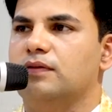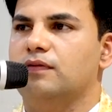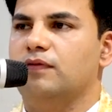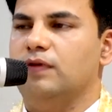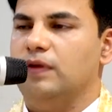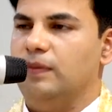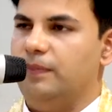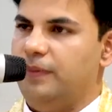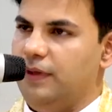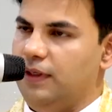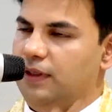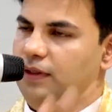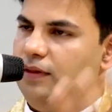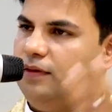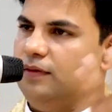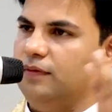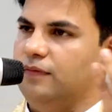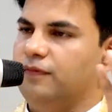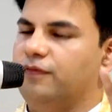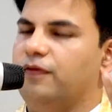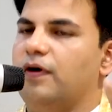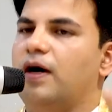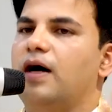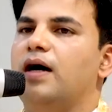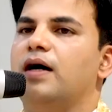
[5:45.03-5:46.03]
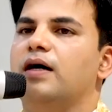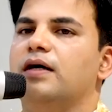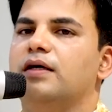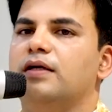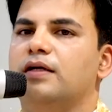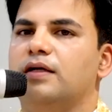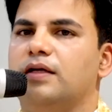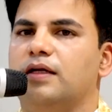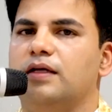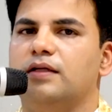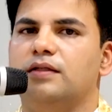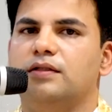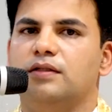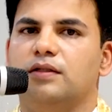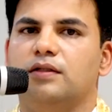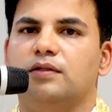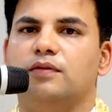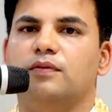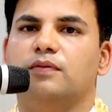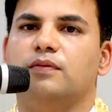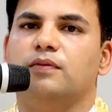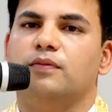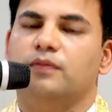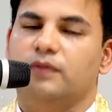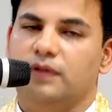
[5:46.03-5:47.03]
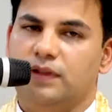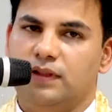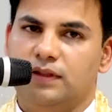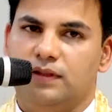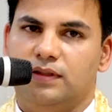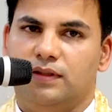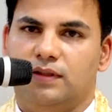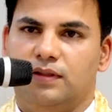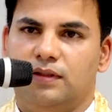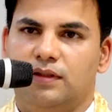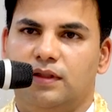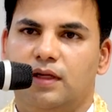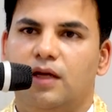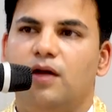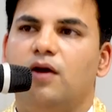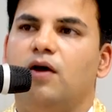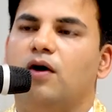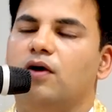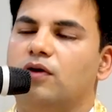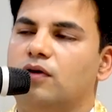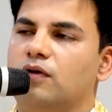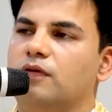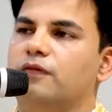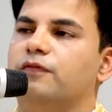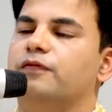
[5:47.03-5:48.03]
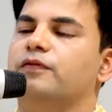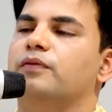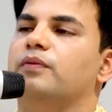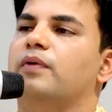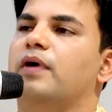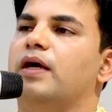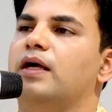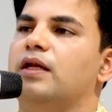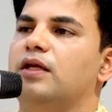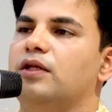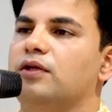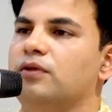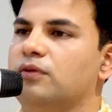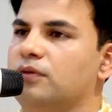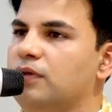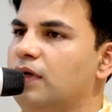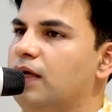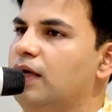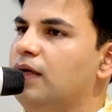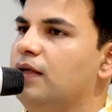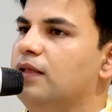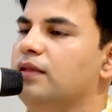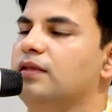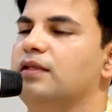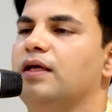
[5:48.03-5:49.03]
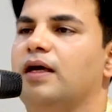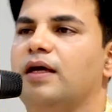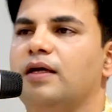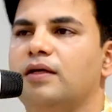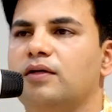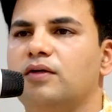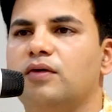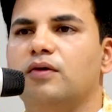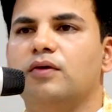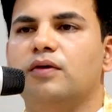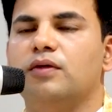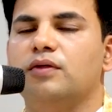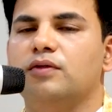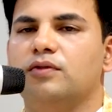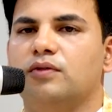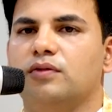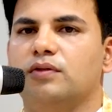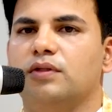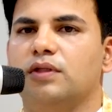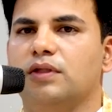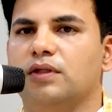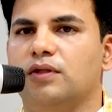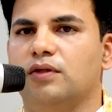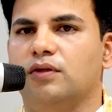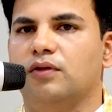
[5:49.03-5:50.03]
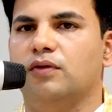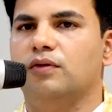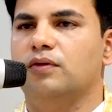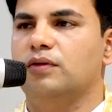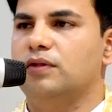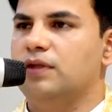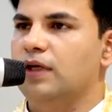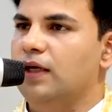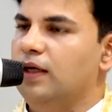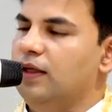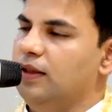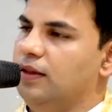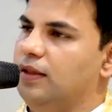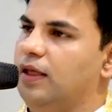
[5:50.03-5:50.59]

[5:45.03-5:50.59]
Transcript: will be far greater worth or of value than going to the court,